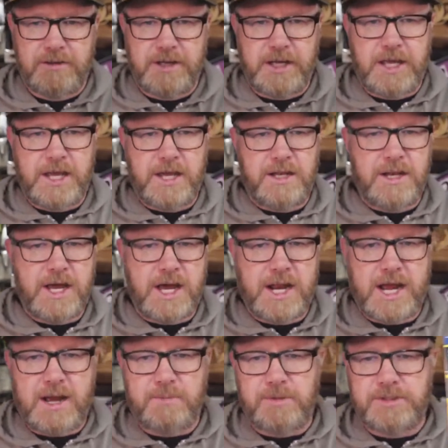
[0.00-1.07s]
Again,
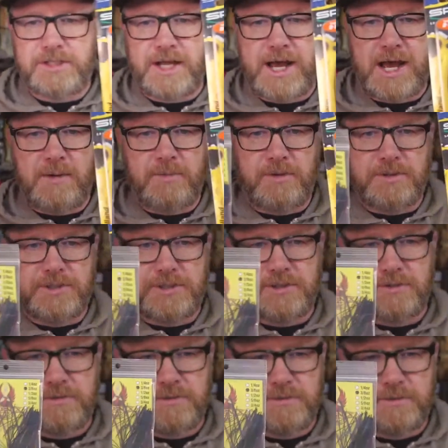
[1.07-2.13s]
not apples to apples